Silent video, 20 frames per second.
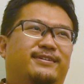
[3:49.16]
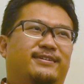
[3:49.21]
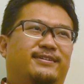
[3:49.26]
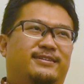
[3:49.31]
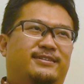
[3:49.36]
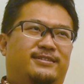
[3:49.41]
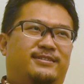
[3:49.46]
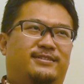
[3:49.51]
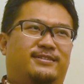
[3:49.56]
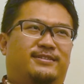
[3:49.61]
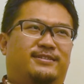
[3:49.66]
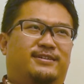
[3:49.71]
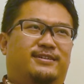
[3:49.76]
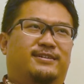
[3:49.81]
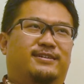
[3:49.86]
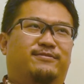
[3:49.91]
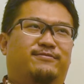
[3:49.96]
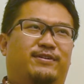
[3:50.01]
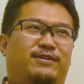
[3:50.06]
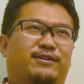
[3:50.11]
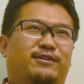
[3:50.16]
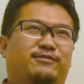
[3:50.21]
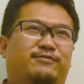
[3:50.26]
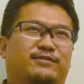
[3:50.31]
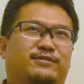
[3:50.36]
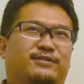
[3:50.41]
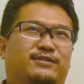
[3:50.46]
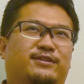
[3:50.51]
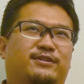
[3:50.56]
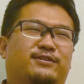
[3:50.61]
This is a very
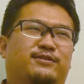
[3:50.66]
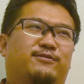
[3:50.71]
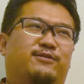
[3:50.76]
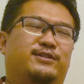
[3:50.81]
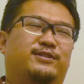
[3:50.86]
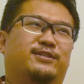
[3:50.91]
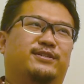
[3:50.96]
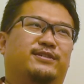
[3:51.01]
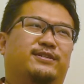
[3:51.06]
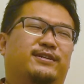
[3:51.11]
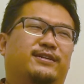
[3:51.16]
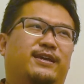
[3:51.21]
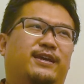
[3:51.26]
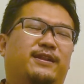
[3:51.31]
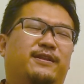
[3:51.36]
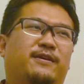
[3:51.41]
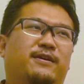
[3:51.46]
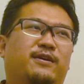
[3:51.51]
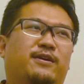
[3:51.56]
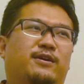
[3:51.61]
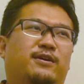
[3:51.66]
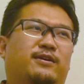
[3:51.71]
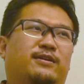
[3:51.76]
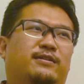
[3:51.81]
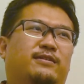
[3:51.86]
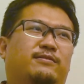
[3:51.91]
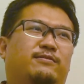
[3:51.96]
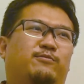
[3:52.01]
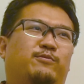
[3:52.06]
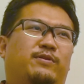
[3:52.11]
interesting question again.
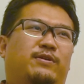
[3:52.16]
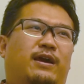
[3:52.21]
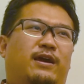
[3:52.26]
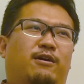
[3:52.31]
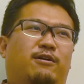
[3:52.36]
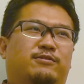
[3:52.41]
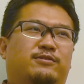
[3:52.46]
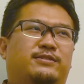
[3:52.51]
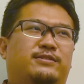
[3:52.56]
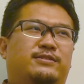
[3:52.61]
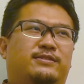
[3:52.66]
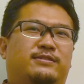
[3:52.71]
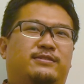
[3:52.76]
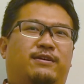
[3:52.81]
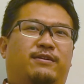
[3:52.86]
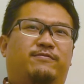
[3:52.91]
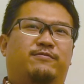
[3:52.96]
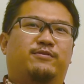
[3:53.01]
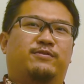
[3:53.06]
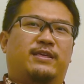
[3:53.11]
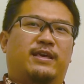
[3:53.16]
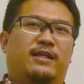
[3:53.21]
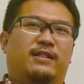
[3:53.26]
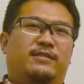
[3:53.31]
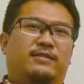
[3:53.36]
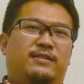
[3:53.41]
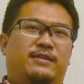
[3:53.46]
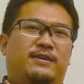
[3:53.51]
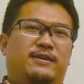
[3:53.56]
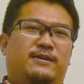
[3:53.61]
I always have to tell
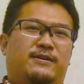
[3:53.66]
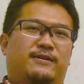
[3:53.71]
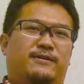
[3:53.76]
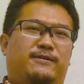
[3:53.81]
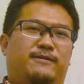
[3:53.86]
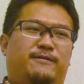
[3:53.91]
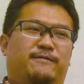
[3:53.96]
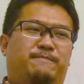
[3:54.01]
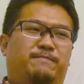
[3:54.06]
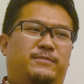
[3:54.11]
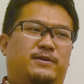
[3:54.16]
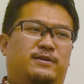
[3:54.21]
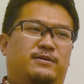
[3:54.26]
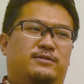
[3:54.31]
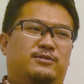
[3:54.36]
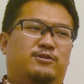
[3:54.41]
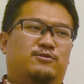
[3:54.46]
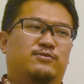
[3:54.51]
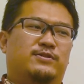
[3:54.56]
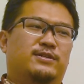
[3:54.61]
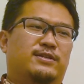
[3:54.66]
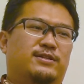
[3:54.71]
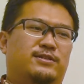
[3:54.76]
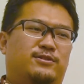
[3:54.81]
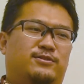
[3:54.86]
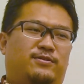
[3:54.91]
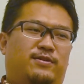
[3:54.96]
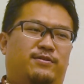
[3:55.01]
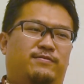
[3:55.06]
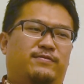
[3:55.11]
the
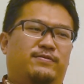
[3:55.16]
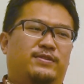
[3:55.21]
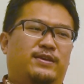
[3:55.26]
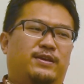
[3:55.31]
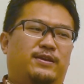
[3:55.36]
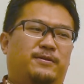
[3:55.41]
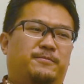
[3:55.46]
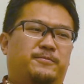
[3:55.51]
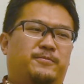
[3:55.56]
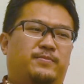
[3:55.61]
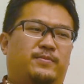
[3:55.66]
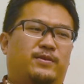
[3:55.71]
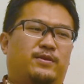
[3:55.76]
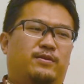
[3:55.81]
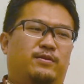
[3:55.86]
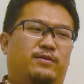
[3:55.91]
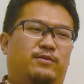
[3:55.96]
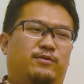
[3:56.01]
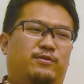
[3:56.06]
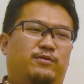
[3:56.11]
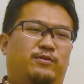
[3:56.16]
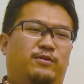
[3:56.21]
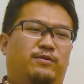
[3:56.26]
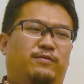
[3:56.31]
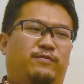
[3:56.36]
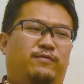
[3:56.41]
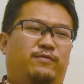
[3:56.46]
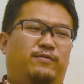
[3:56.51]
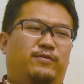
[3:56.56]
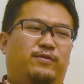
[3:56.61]
students or everything,
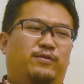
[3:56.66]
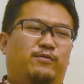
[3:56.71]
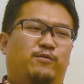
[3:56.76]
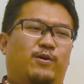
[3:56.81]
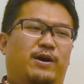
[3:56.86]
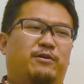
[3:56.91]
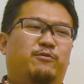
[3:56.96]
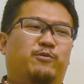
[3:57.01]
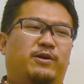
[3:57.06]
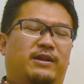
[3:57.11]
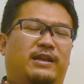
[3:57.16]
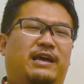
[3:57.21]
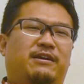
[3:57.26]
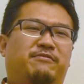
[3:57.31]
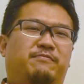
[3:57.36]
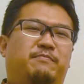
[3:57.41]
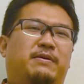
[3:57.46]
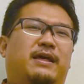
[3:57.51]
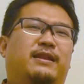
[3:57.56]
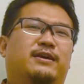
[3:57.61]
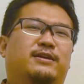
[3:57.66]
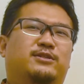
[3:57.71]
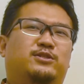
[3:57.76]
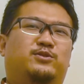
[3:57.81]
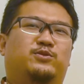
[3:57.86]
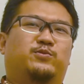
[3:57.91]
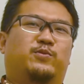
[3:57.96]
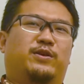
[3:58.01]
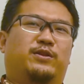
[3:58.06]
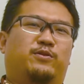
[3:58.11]
if you want work-life
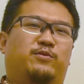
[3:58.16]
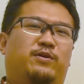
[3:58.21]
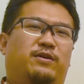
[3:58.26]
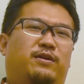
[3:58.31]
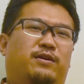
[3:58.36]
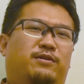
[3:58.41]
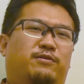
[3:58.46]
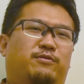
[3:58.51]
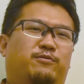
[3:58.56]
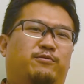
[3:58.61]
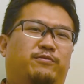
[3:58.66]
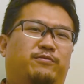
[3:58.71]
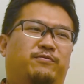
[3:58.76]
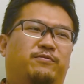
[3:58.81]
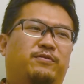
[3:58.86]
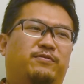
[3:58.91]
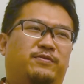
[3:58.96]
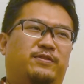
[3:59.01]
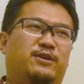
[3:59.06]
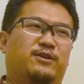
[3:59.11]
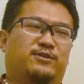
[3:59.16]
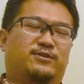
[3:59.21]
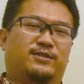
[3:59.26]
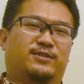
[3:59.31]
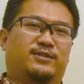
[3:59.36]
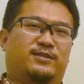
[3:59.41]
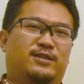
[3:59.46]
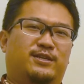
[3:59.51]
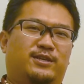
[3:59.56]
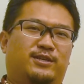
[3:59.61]
balance when you are 50 or
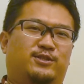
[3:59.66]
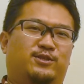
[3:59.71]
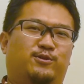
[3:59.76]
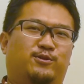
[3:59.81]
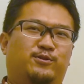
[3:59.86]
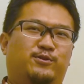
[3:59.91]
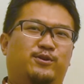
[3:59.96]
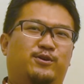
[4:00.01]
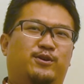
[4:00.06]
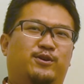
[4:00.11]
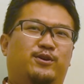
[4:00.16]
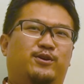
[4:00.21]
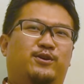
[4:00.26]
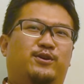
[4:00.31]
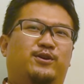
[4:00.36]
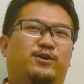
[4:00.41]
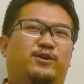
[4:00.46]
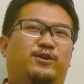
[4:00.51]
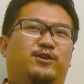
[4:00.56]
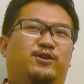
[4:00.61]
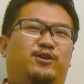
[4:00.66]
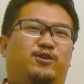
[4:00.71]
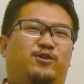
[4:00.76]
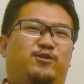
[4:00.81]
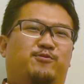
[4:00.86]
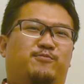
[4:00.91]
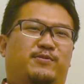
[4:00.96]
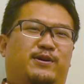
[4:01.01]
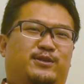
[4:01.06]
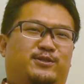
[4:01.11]
60 years old,
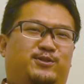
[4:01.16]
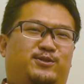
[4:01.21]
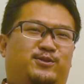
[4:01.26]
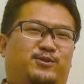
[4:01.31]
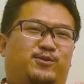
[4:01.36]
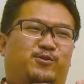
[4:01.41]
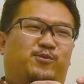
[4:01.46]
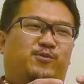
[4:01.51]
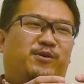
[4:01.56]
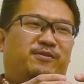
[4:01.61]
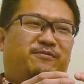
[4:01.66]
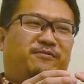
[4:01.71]
you must work